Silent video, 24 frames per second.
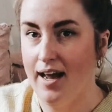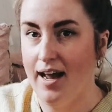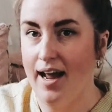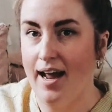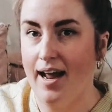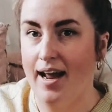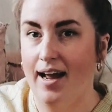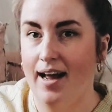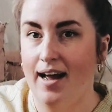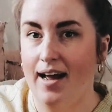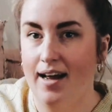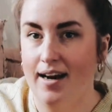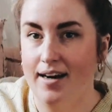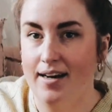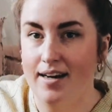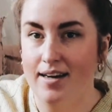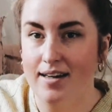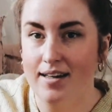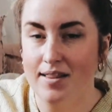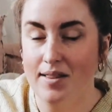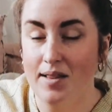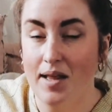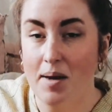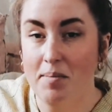And
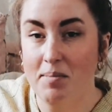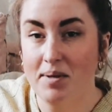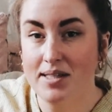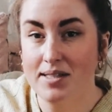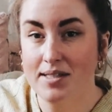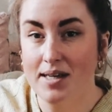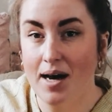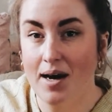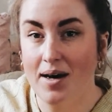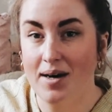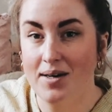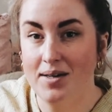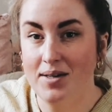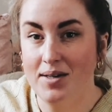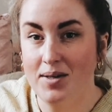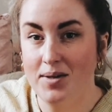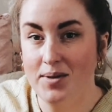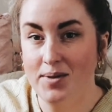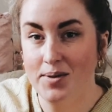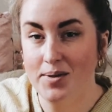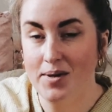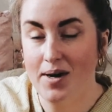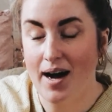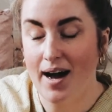let me tell
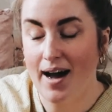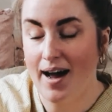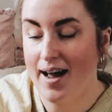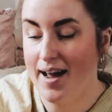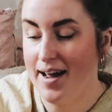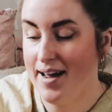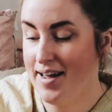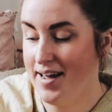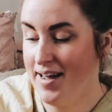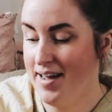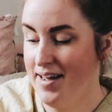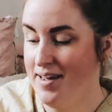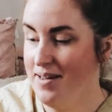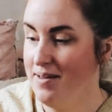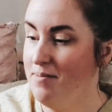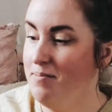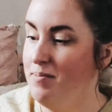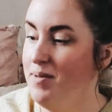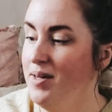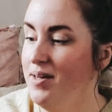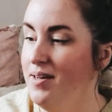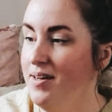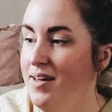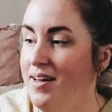you, I
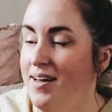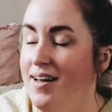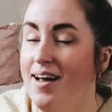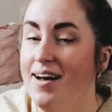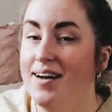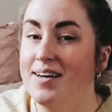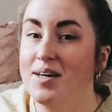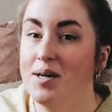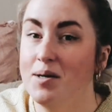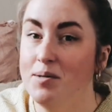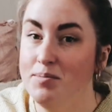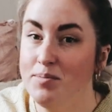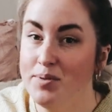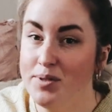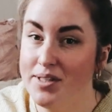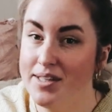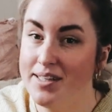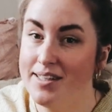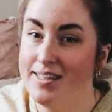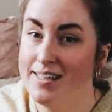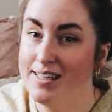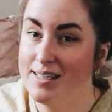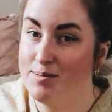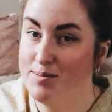am
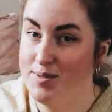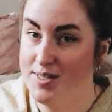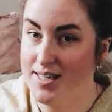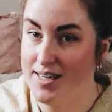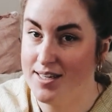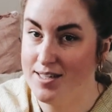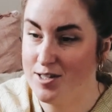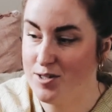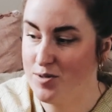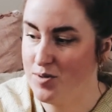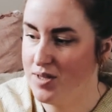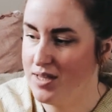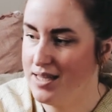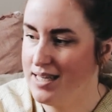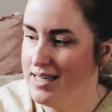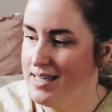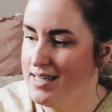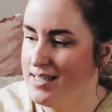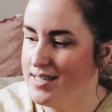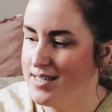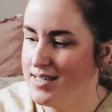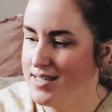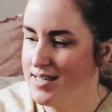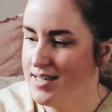completely obsessed with
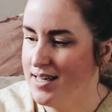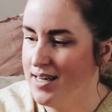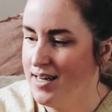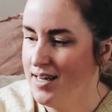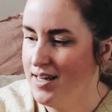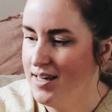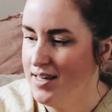these.